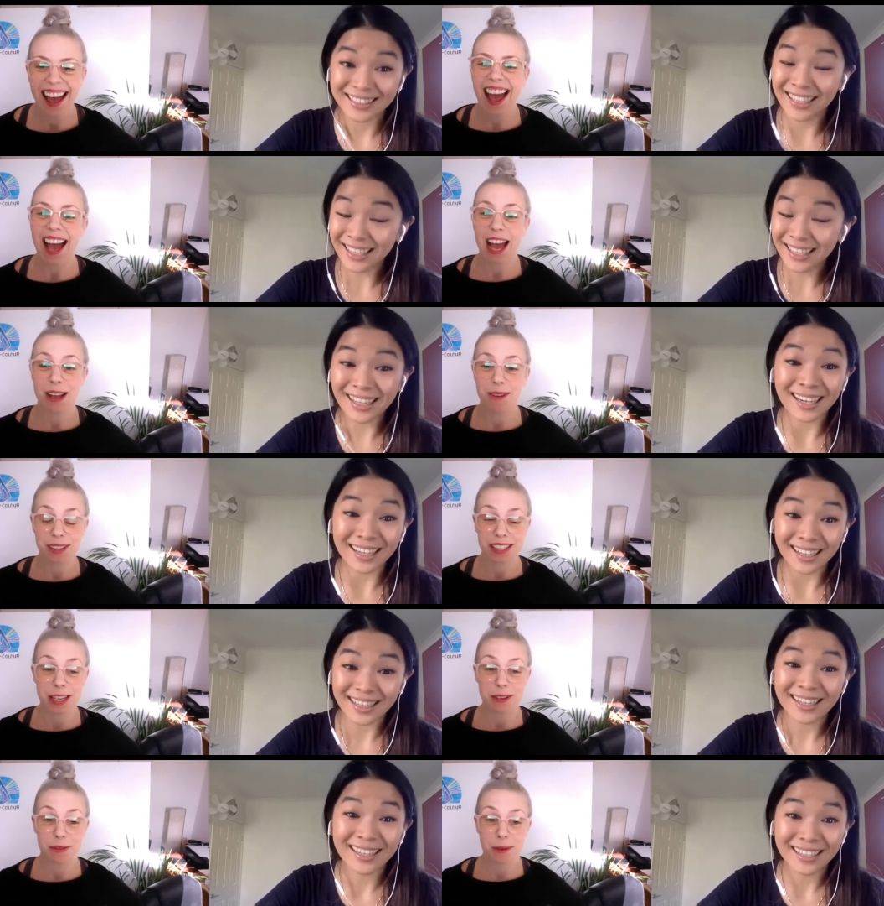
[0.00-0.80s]
Speaker 1: Yeah. I
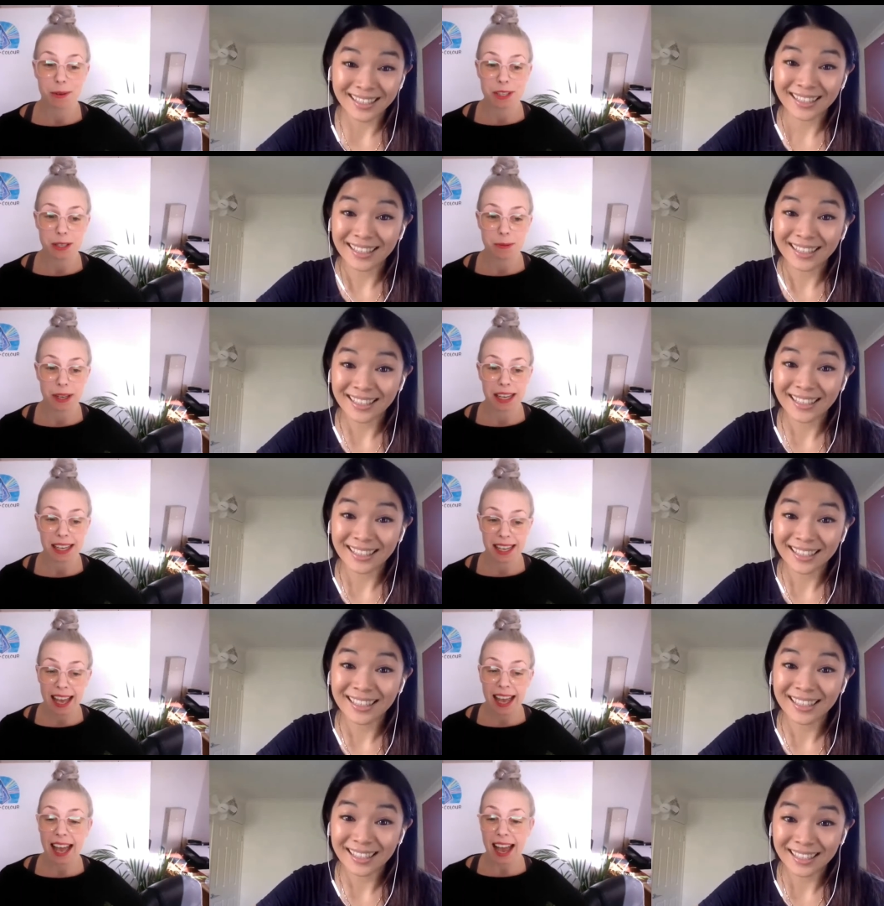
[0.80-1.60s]
never want to be.
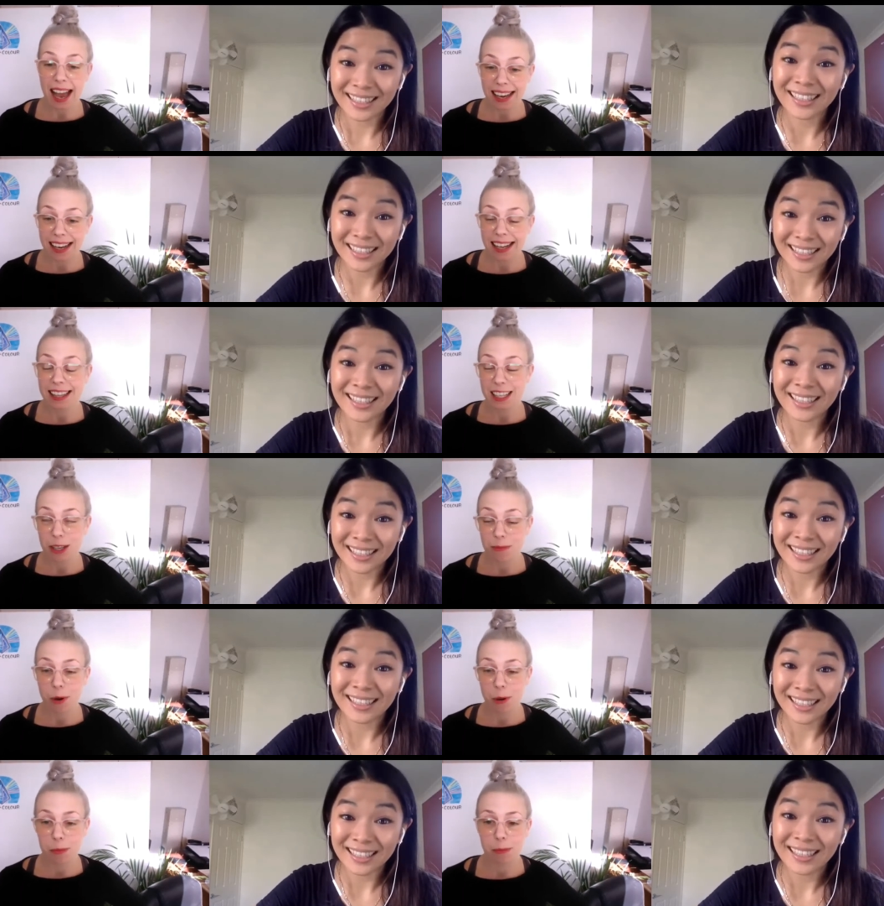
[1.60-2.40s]
And I think it
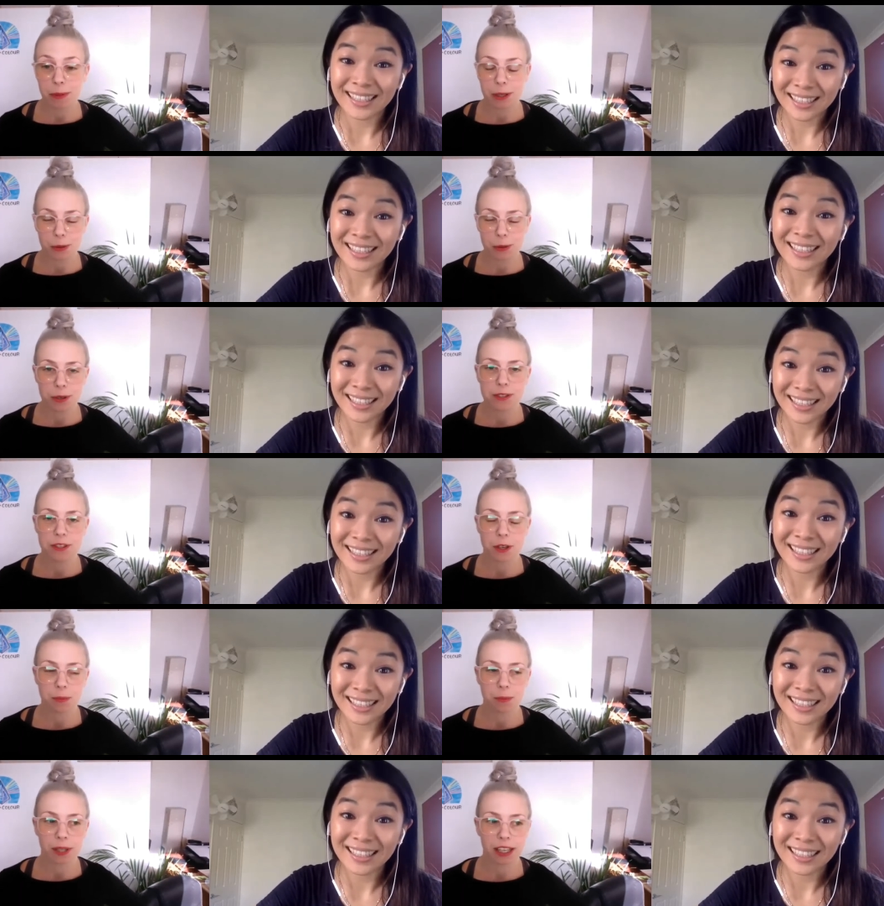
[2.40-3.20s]
probably also
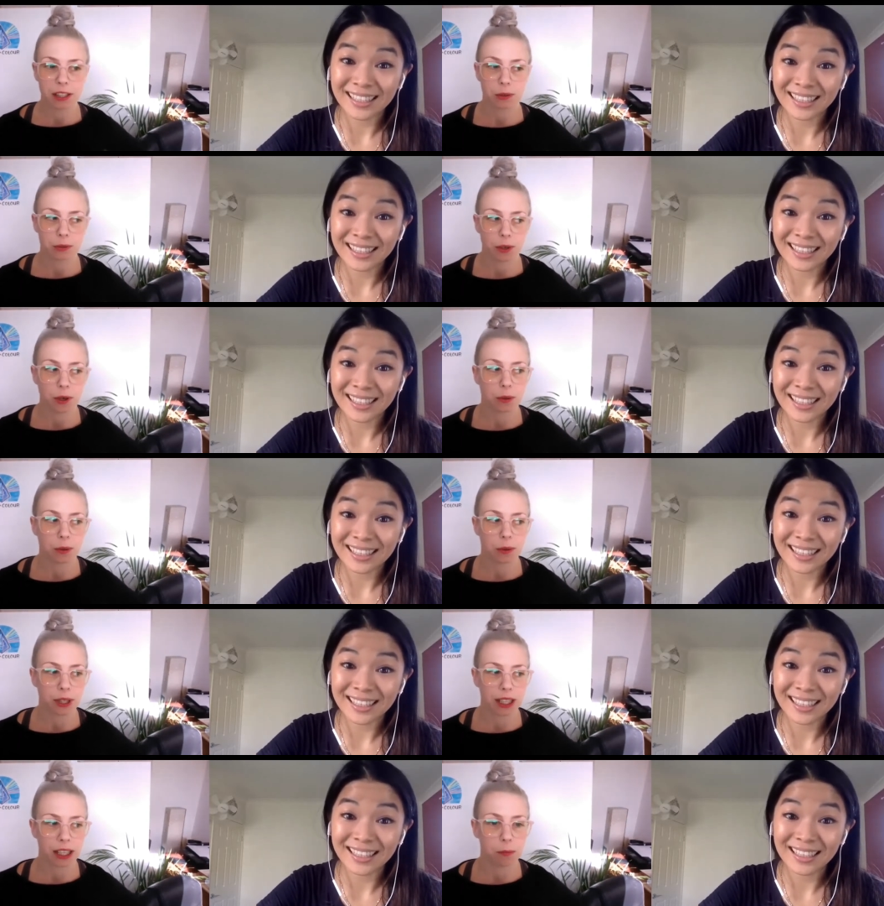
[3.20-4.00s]
played a role
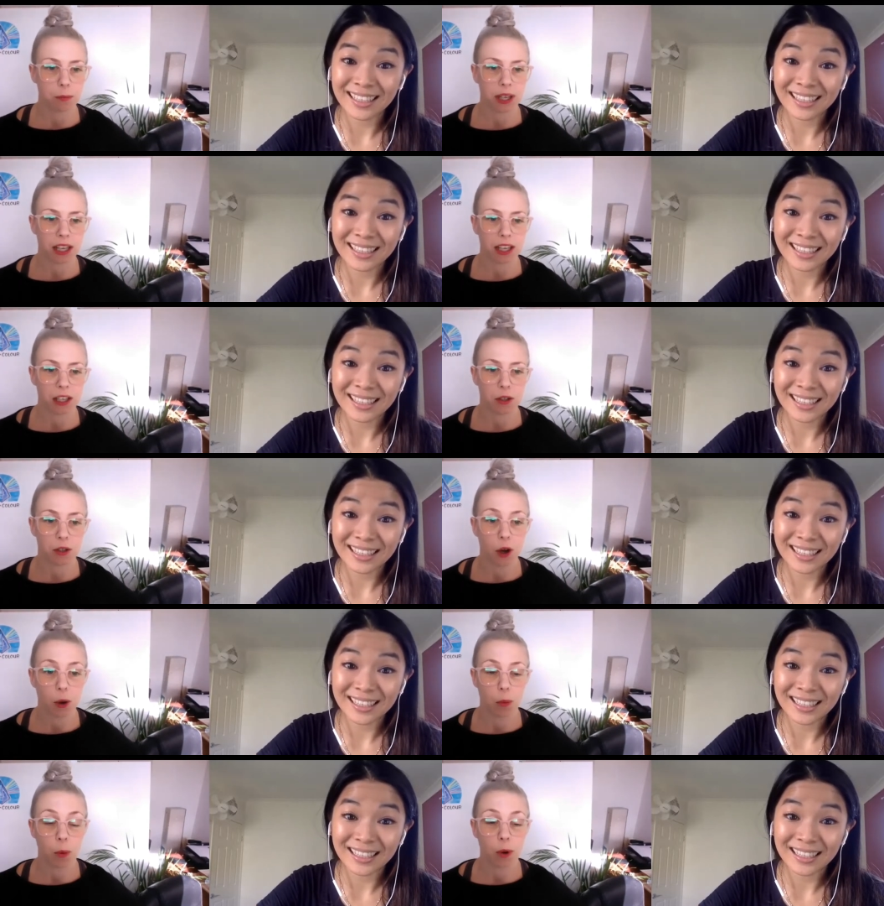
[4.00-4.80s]
in me
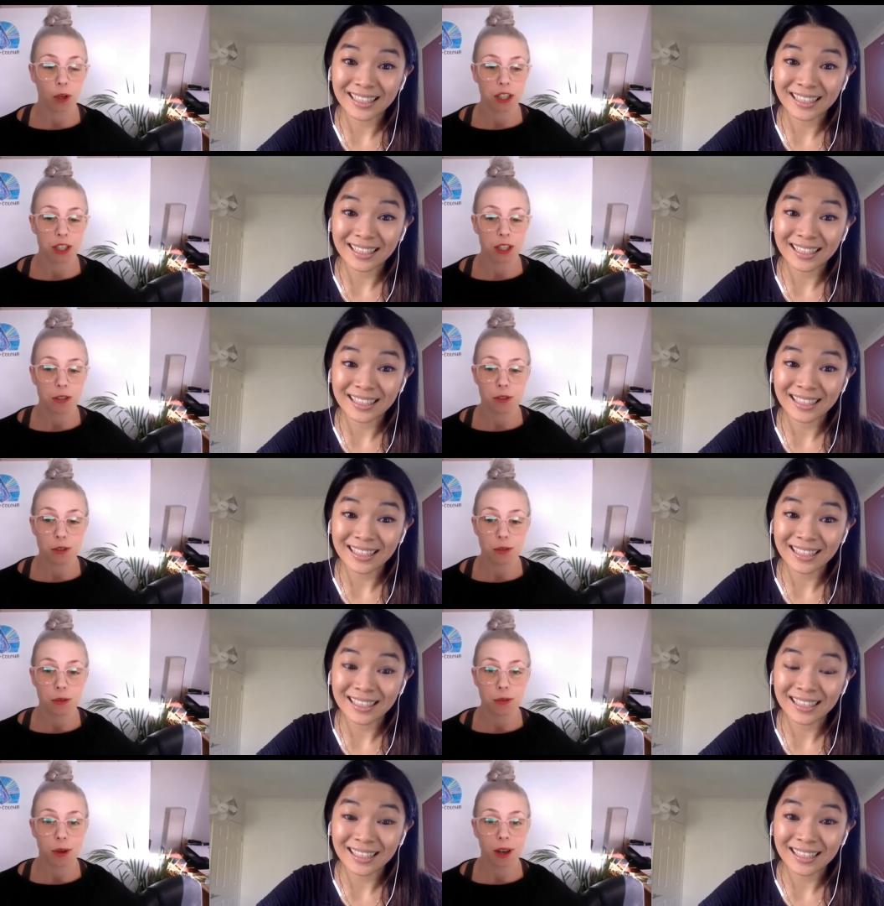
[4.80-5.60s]
not wanting
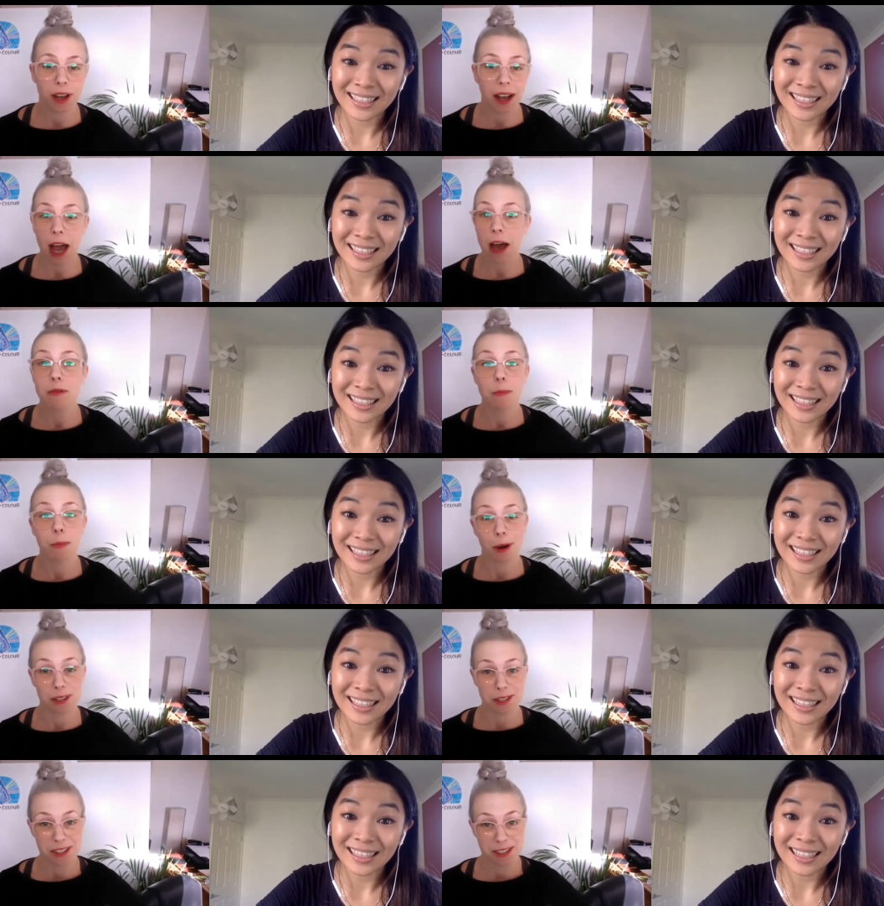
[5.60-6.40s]
to have a
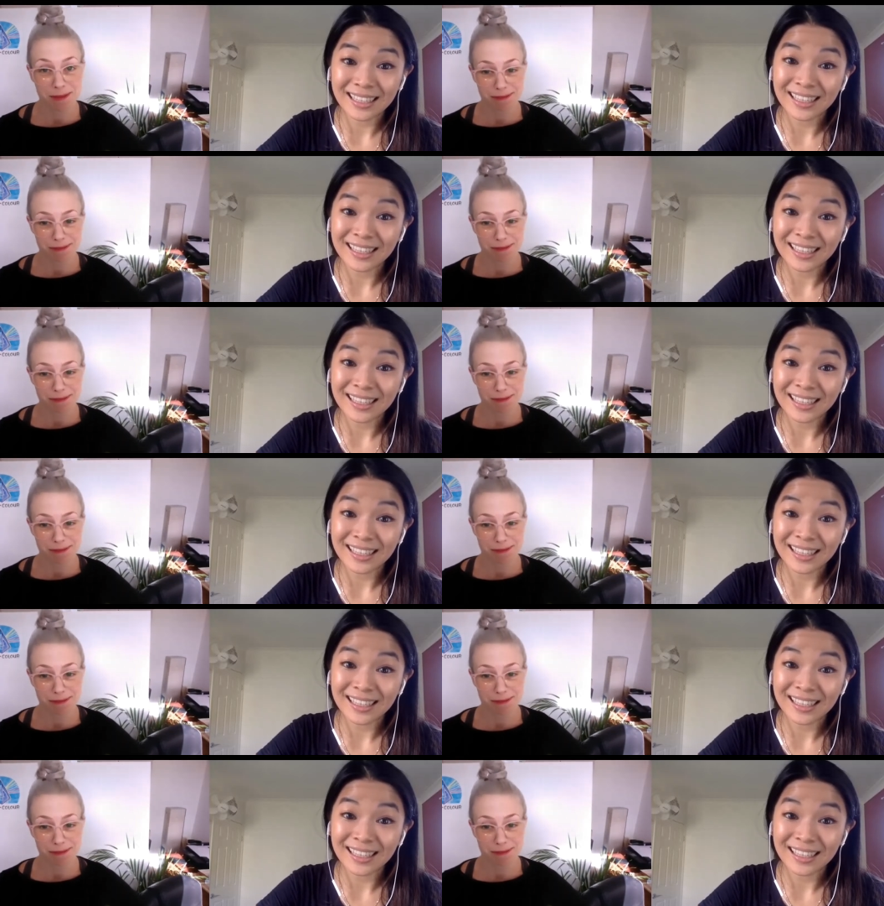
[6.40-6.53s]
boss.